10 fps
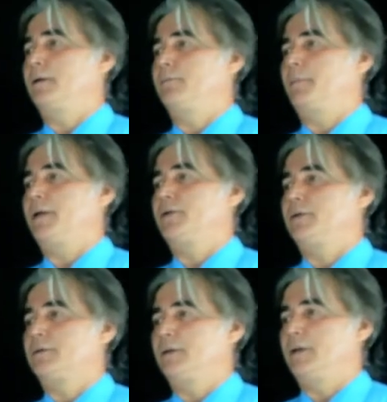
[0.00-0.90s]

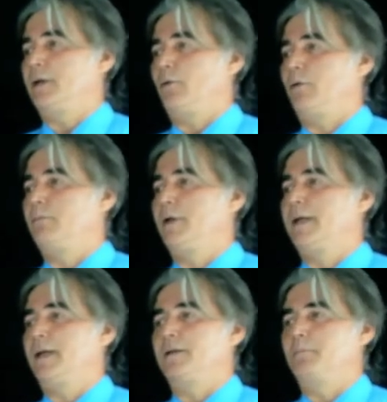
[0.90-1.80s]
patiently
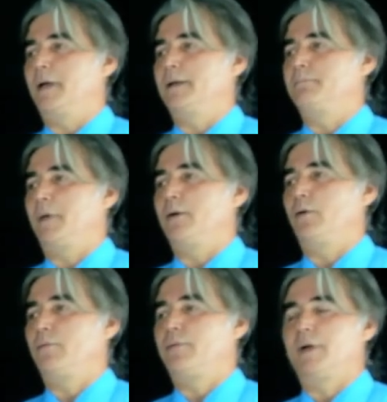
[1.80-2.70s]
obligate man by
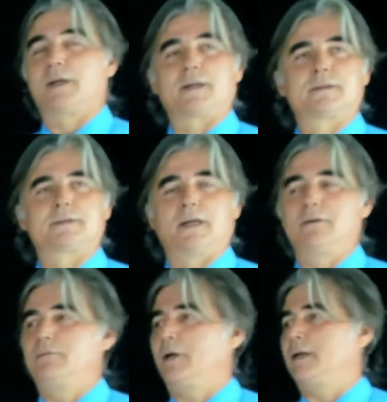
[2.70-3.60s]
offering itself
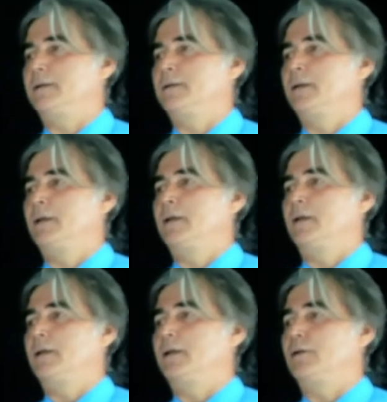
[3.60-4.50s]

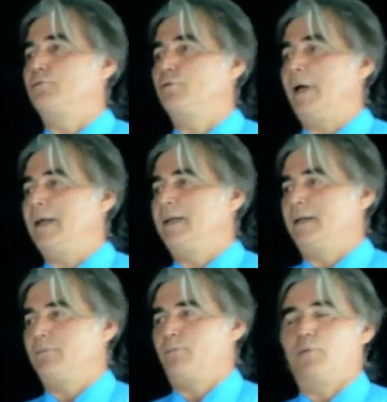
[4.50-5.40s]
and to any
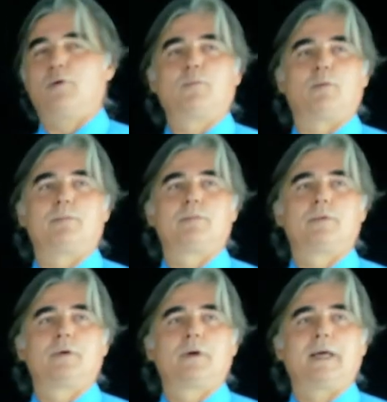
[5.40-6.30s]
form of
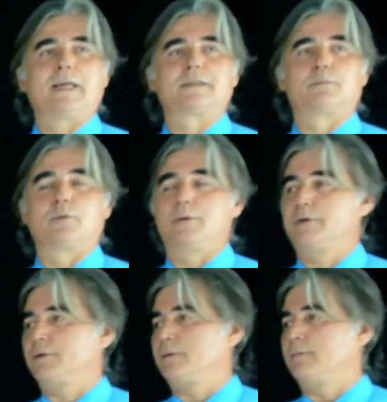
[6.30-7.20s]

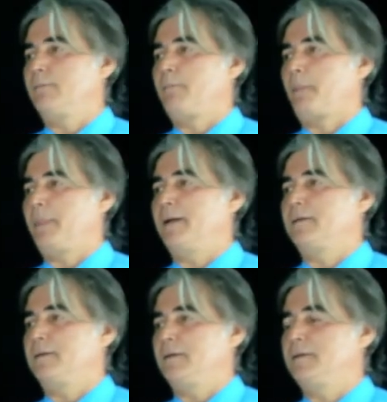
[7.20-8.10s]
exploitation that
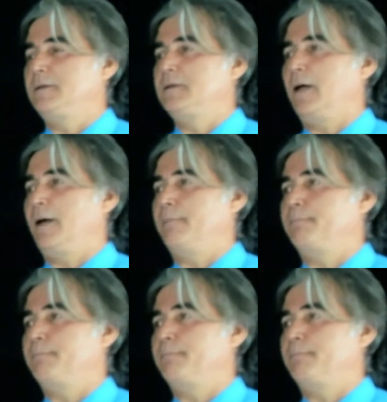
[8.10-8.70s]
he design.